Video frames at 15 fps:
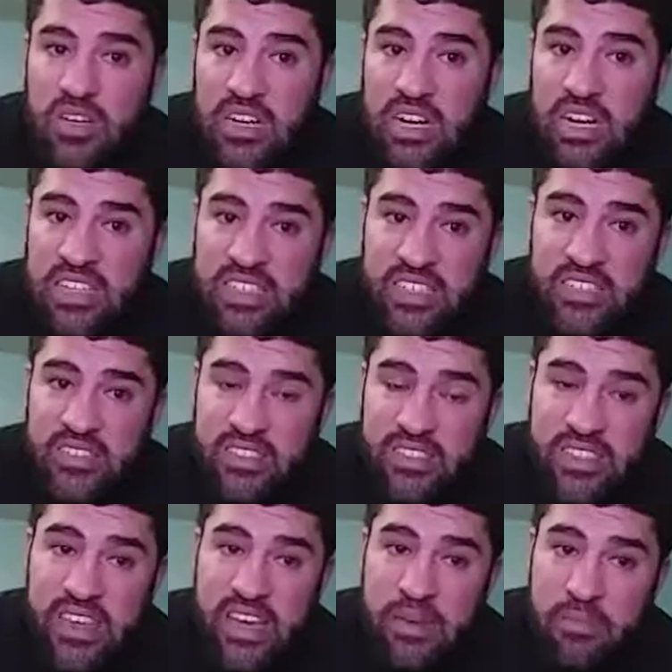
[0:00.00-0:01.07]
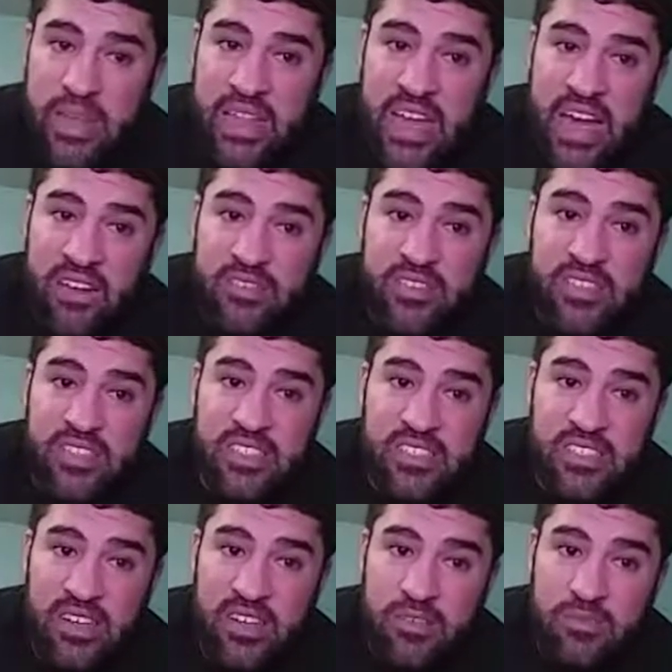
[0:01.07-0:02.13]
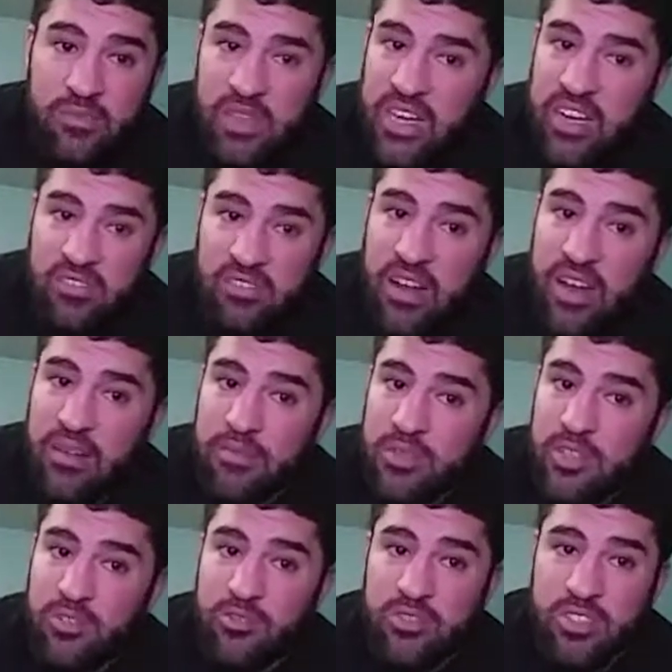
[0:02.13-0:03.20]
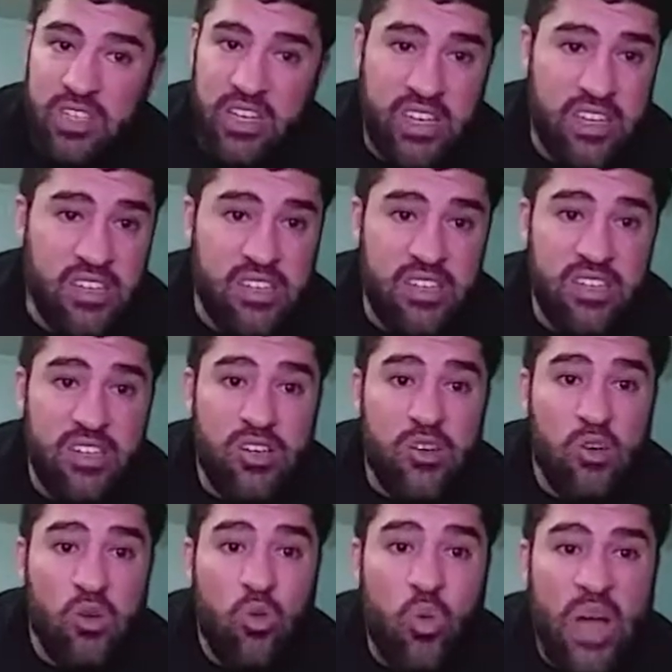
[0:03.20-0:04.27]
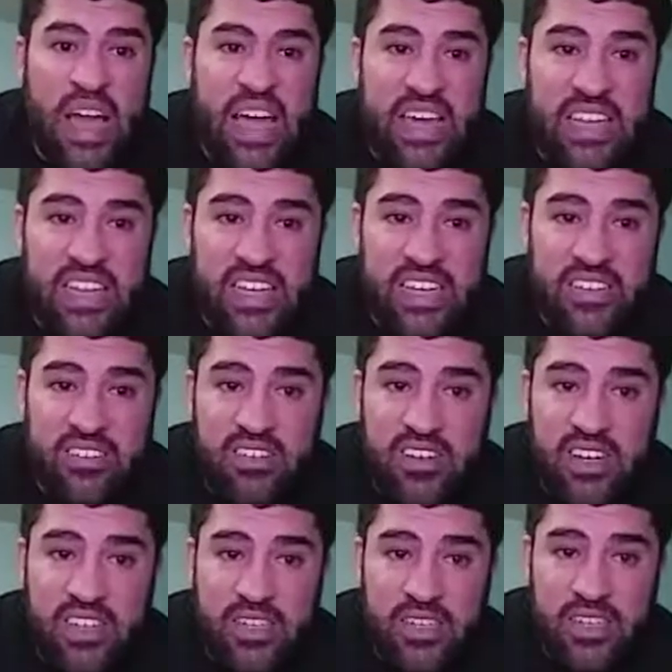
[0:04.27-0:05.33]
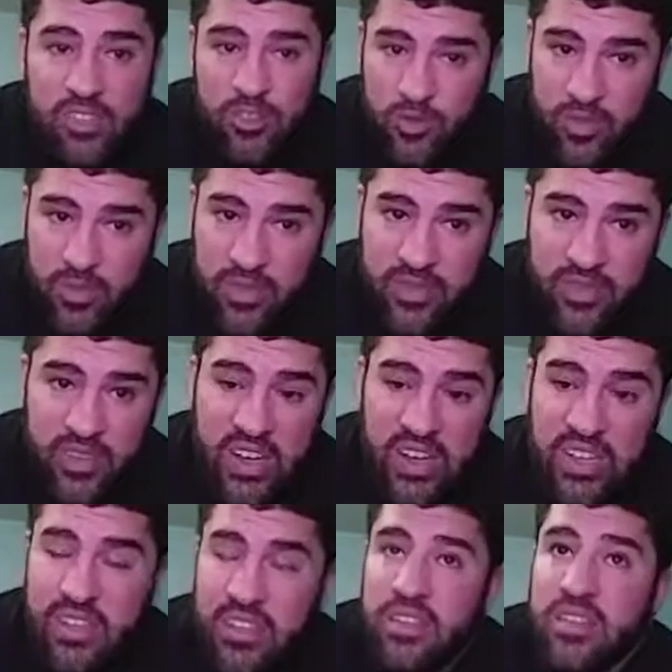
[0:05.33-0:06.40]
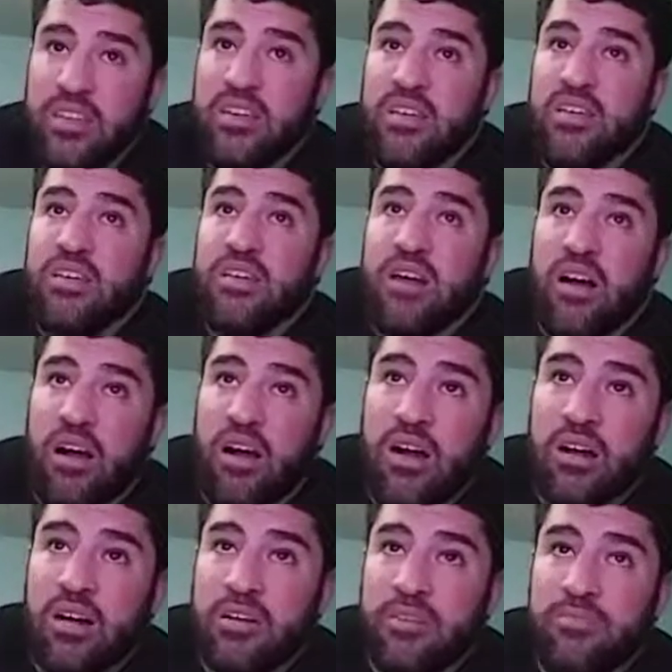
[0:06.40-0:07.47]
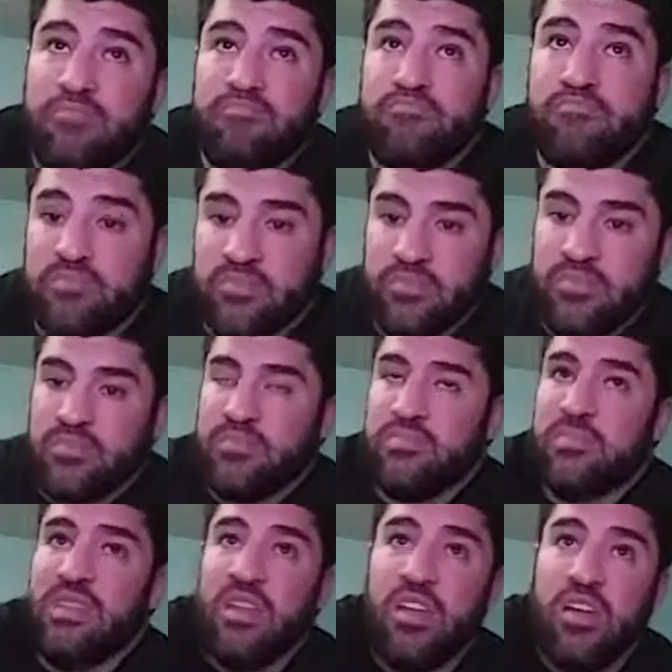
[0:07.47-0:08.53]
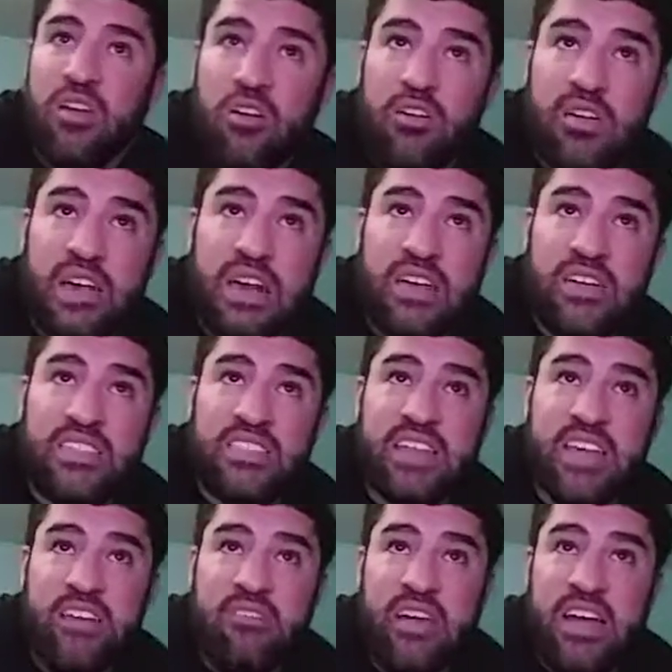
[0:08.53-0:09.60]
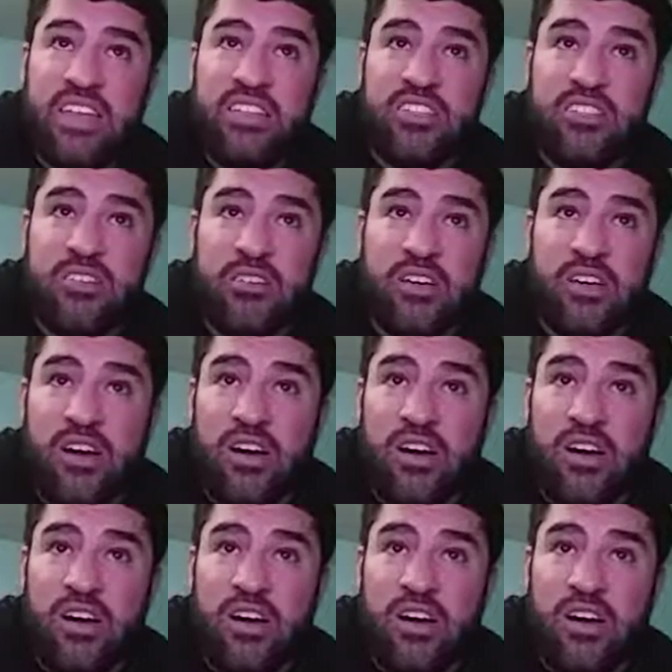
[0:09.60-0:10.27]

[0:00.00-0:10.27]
I did get modafinil um, later on, but it was like way later on. It was from a friend. Um, okay, let's get right into it.